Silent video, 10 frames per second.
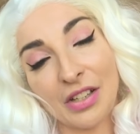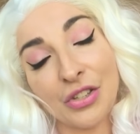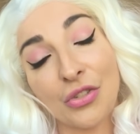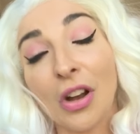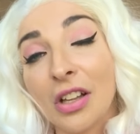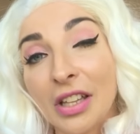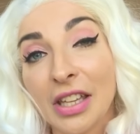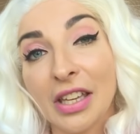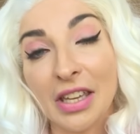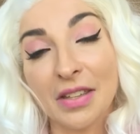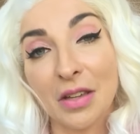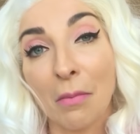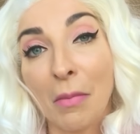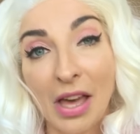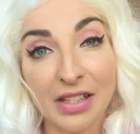Struggling is a
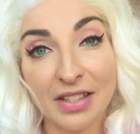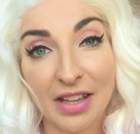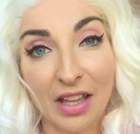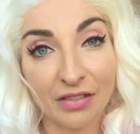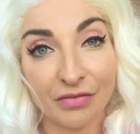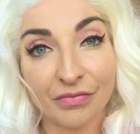mindset.